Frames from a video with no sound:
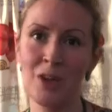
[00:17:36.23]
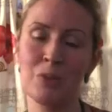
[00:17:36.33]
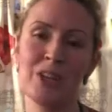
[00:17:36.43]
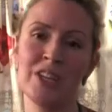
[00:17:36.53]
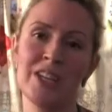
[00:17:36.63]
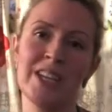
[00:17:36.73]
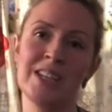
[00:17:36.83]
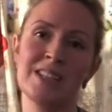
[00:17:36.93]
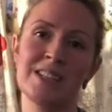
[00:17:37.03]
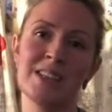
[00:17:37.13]
which
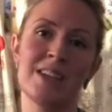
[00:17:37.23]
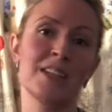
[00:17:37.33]
is